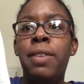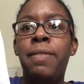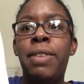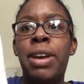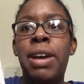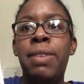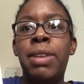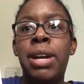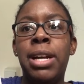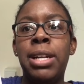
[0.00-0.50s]

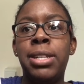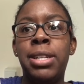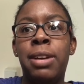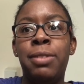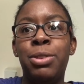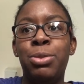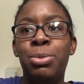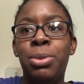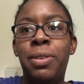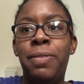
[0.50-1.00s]
$5
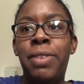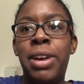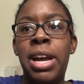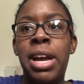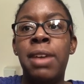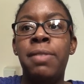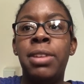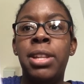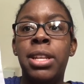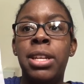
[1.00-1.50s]
off
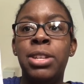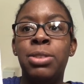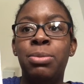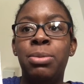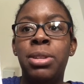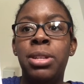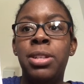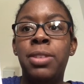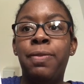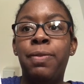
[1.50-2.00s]
25, and this
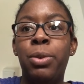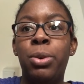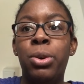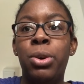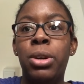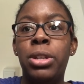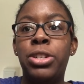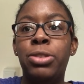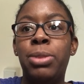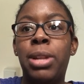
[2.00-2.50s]
one is
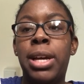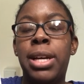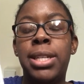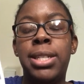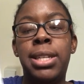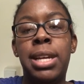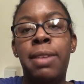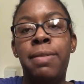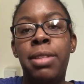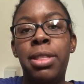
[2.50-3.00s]
for July
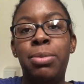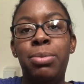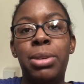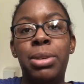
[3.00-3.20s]
7th,